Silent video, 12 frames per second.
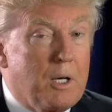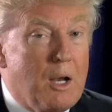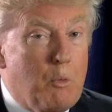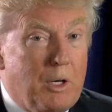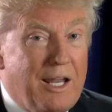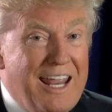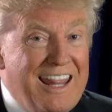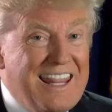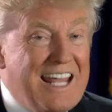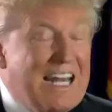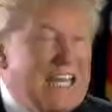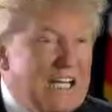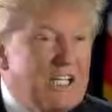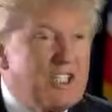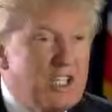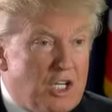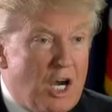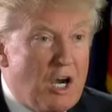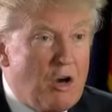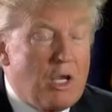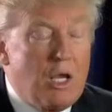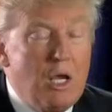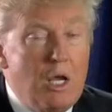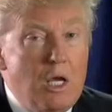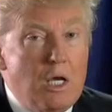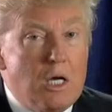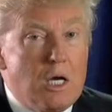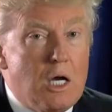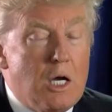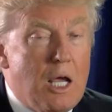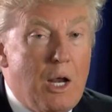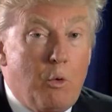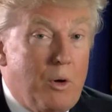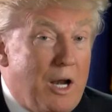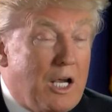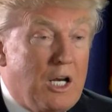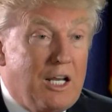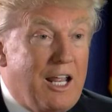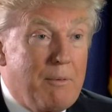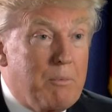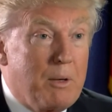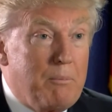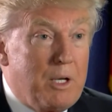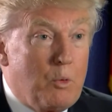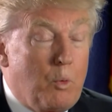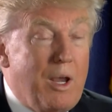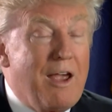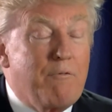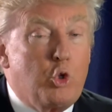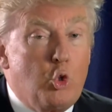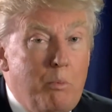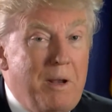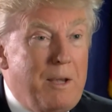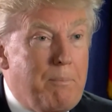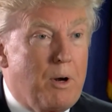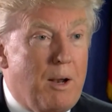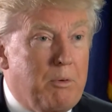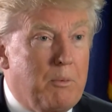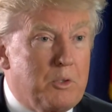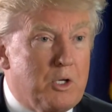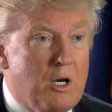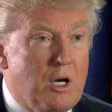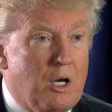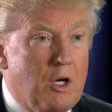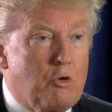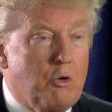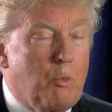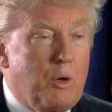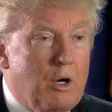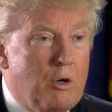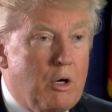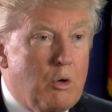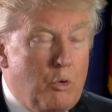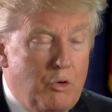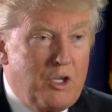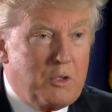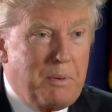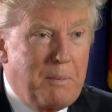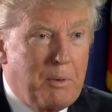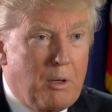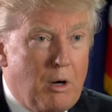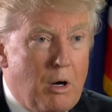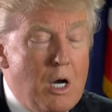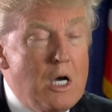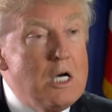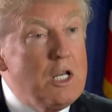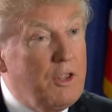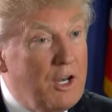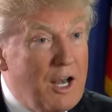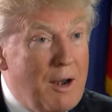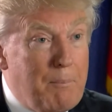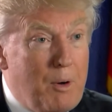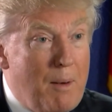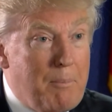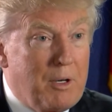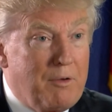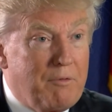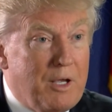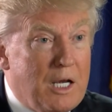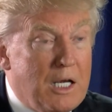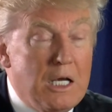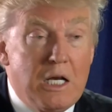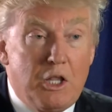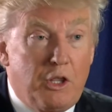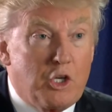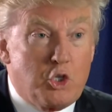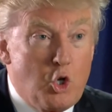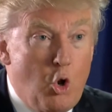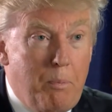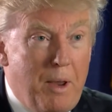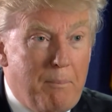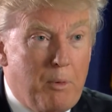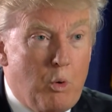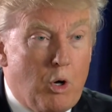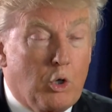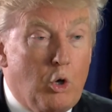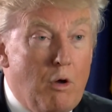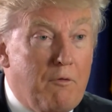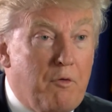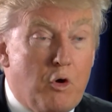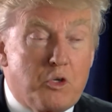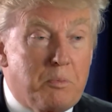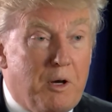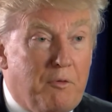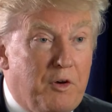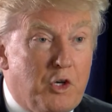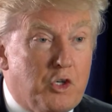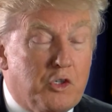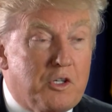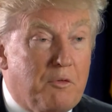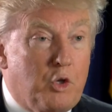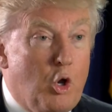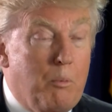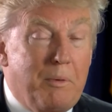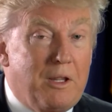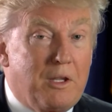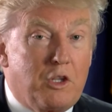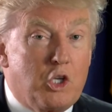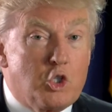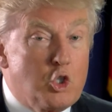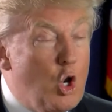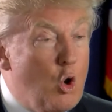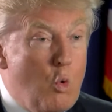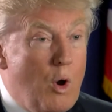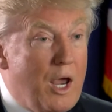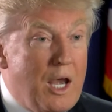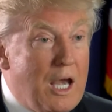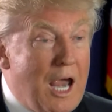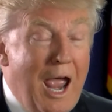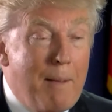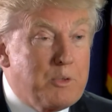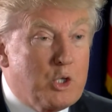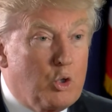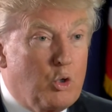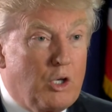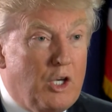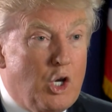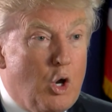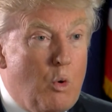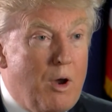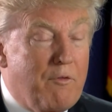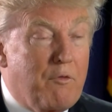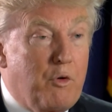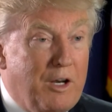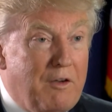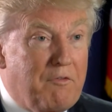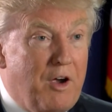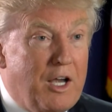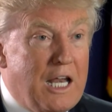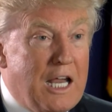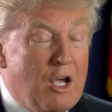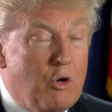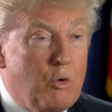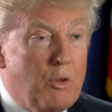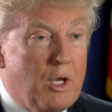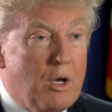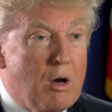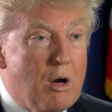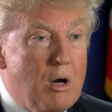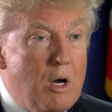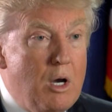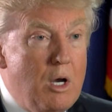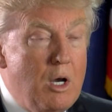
But I will end that in its entirety, uh, and we're not going to let them come in. We have too many problems in our country. We don't know who these people are. They're not properly vetted. There's no paperwork. Law enforcement officials have told me that there's no way, absolutely no way, of really finding out who they are.